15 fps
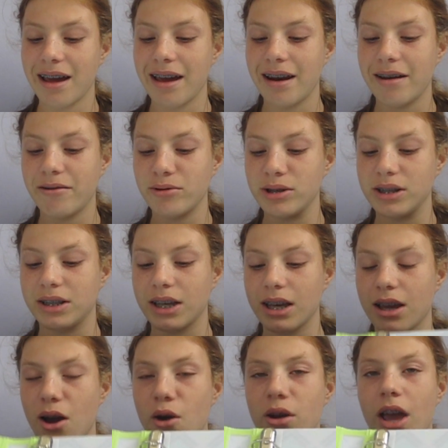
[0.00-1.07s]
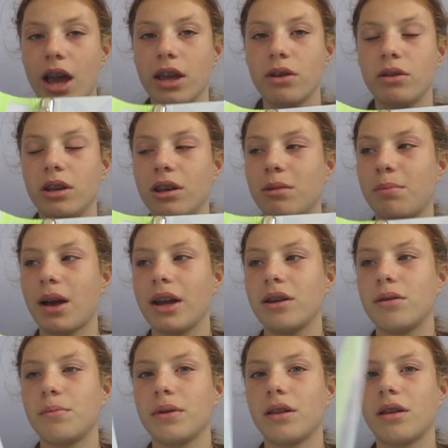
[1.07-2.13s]
hate it when it's like, oh yeah, you need a
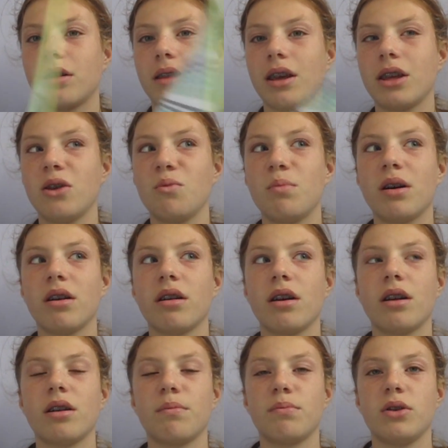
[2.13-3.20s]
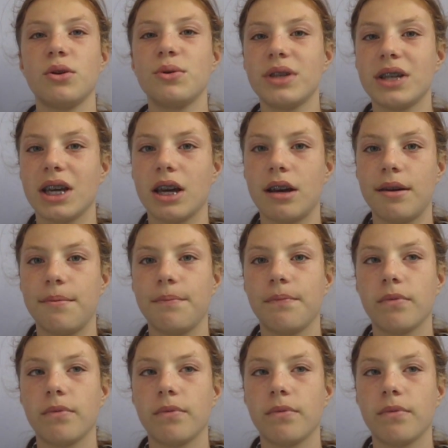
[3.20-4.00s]
binder. But then like you barely end up using it.